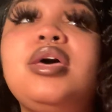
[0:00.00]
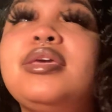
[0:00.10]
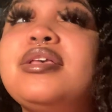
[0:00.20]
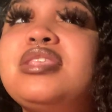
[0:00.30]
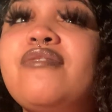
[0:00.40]

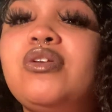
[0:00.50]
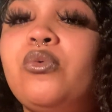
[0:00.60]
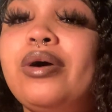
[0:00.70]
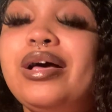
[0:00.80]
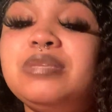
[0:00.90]
Yes, Seven of
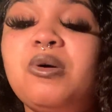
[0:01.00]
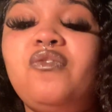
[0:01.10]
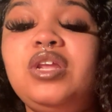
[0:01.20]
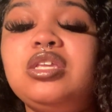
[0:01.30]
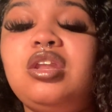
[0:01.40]
Wands. Both
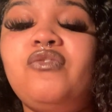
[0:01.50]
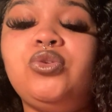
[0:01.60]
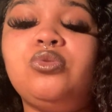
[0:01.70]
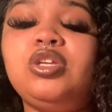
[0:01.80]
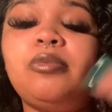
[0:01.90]
of these
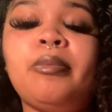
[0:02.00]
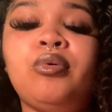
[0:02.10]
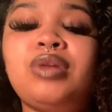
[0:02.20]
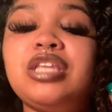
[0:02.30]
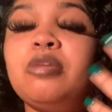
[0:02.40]
individuals, these are people
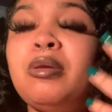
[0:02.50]
who like to